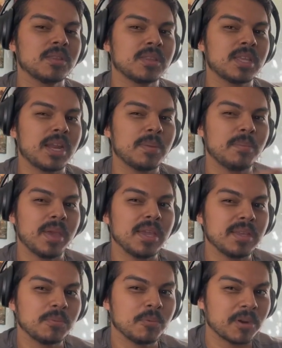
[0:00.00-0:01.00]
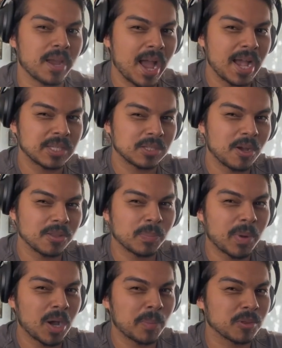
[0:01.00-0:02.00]
that I made where it has all the
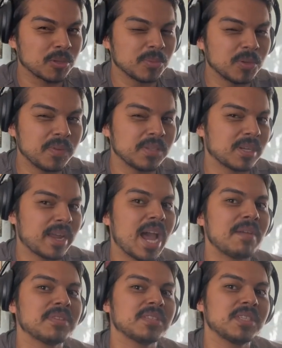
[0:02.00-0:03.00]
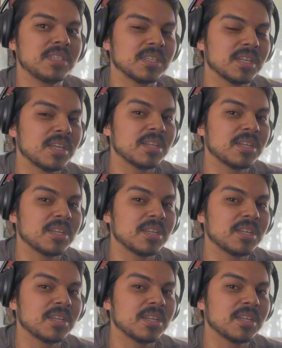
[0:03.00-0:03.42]
popular movies that I haven't seen.